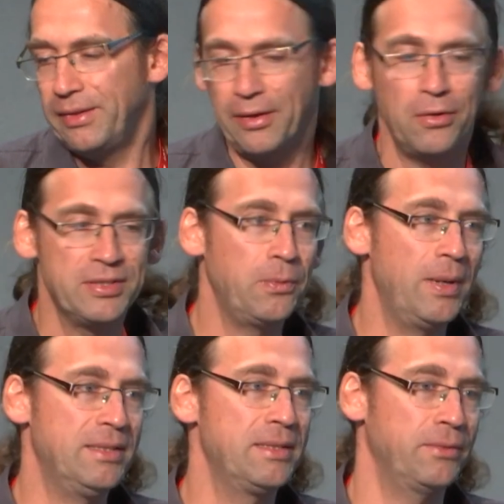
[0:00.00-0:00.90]
the
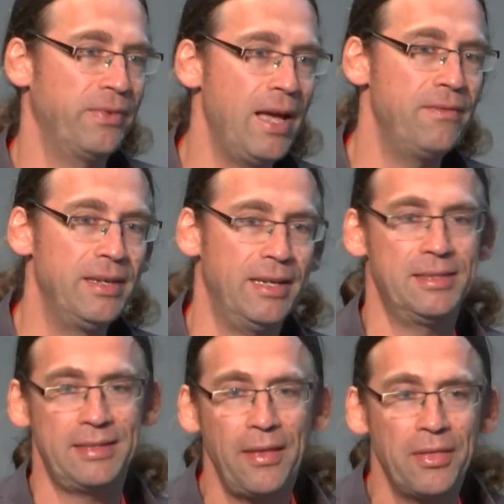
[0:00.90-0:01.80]
consequences of having a
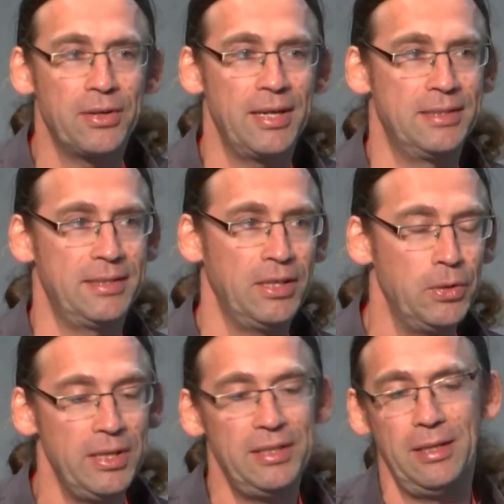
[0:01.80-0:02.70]
standardized
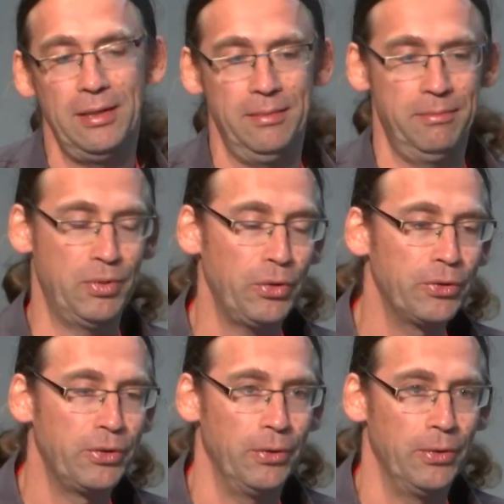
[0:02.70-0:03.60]
security
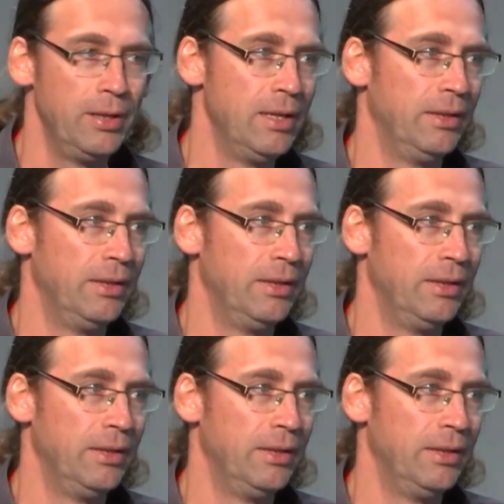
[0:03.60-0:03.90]
protocol